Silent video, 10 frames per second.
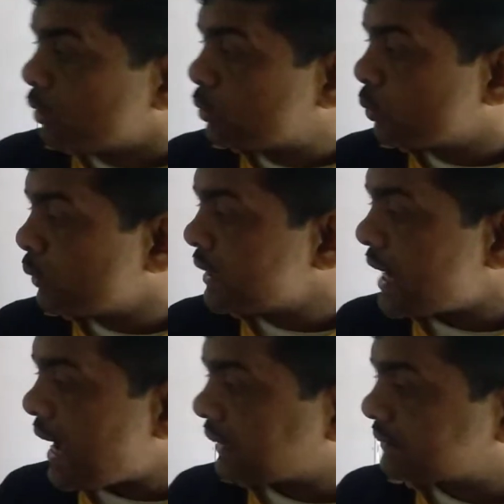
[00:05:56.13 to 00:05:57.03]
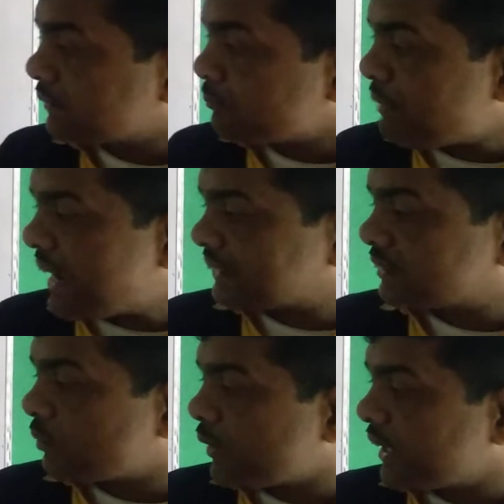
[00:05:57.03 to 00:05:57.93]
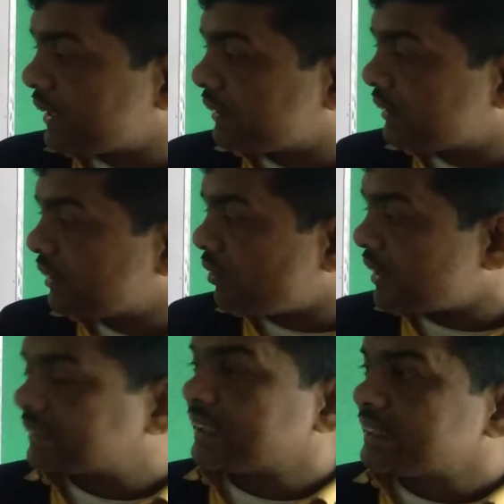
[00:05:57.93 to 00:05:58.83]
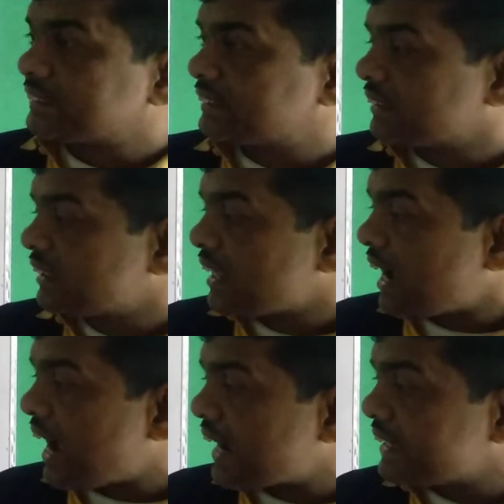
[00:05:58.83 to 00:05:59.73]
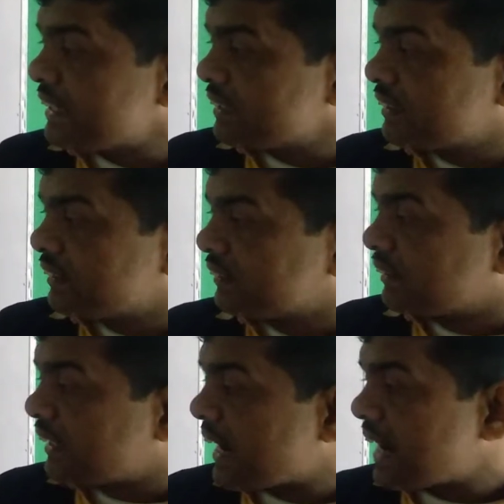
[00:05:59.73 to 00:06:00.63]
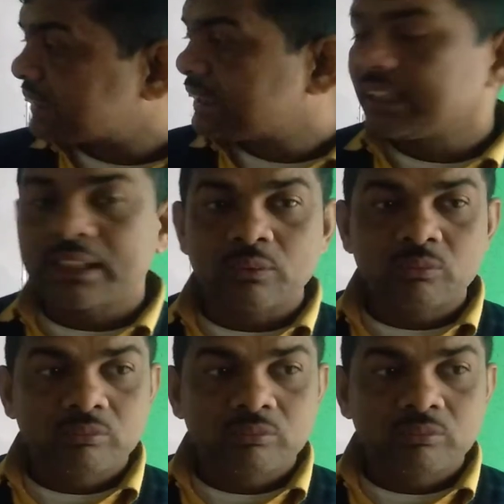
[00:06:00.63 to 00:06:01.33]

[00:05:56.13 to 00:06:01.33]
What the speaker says: 2 years passed when or since I had seen you.